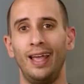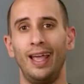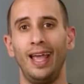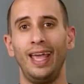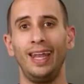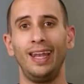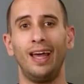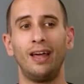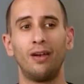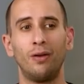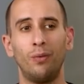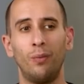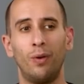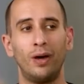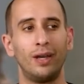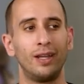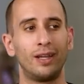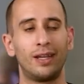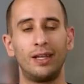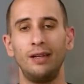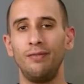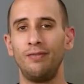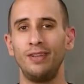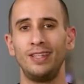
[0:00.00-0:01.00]
And I don't want to
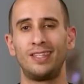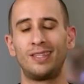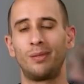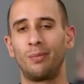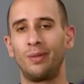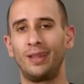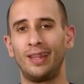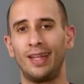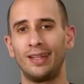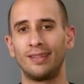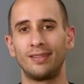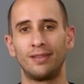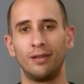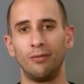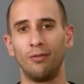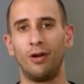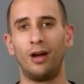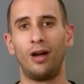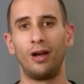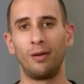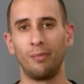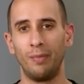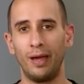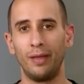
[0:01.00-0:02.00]
convince them that that's the
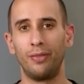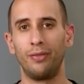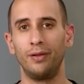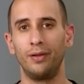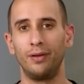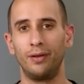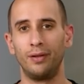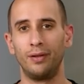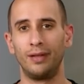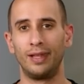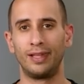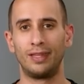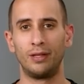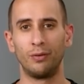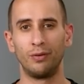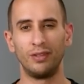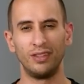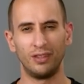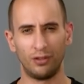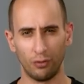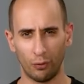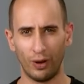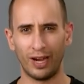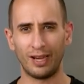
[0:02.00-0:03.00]
wrong method. Like, they're
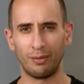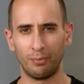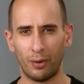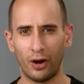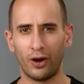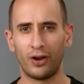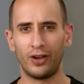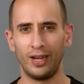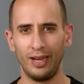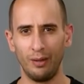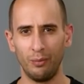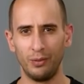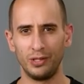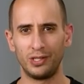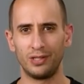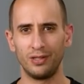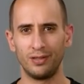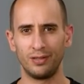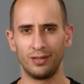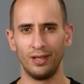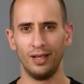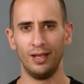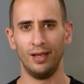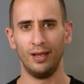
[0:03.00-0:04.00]
in direct marketing, which
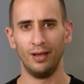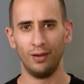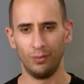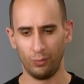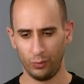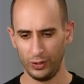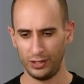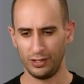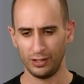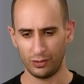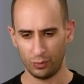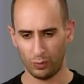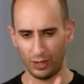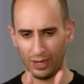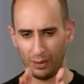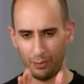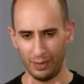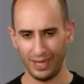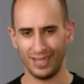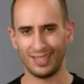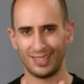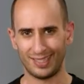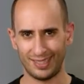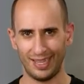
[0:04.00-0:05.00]
is, we just want to
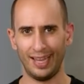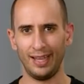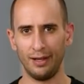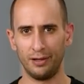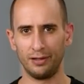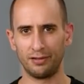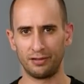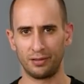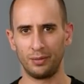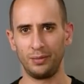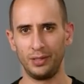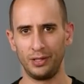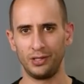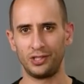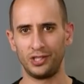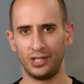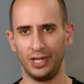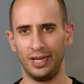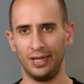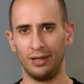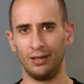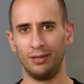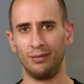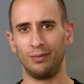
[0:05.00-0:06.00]
make sales from your
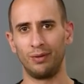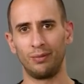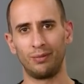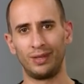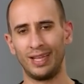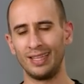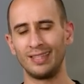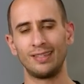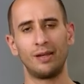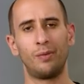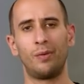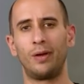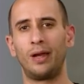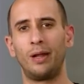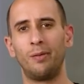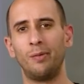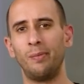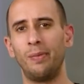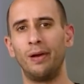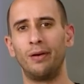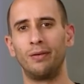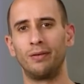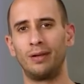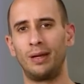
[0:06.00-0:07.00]
channel. Look, that's not what I'm
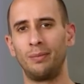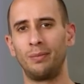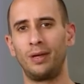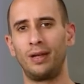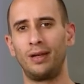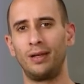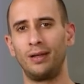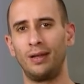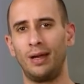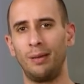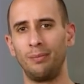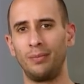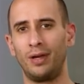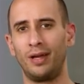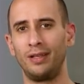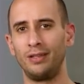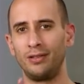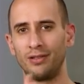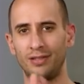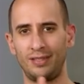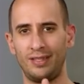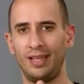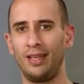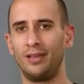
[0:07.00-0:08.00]
about. I'm not, a, I'm not
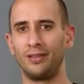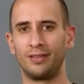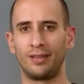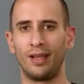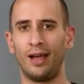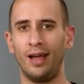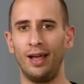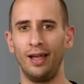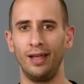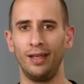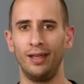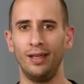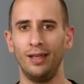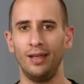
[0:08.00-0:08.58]
your sales guy.